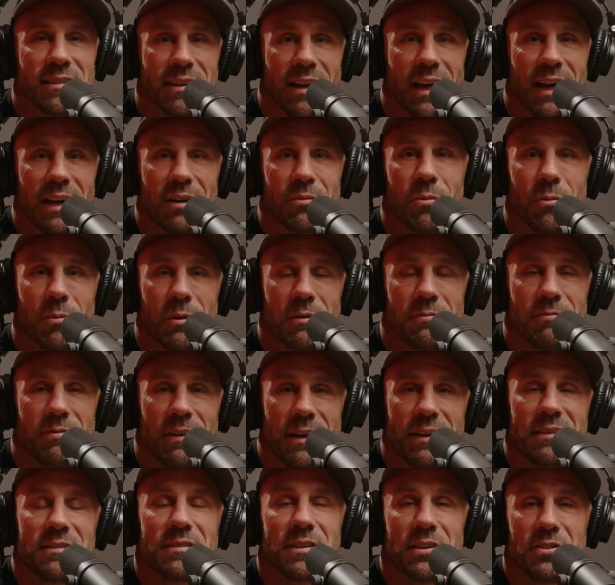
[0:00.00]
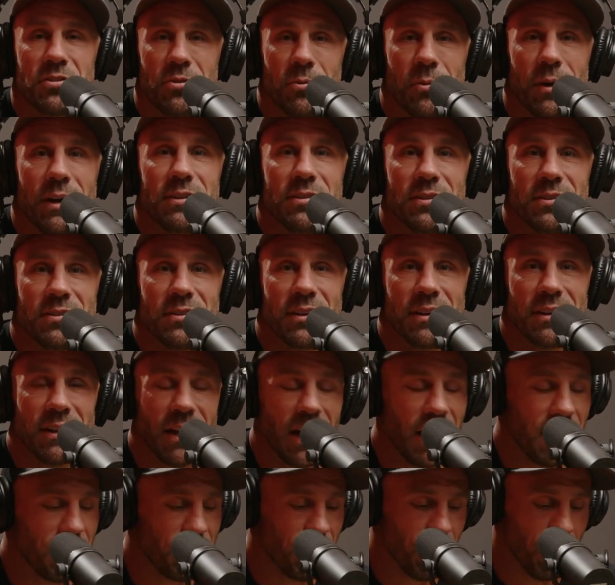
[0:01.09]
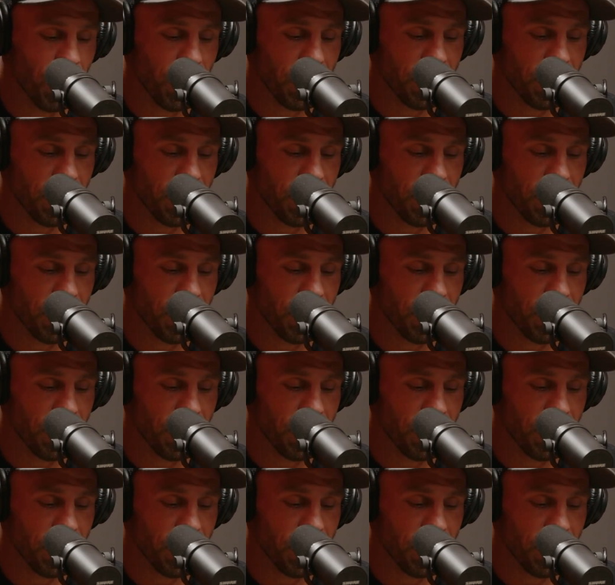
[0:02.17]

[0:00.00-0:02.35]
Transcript: like when we face situations in life where we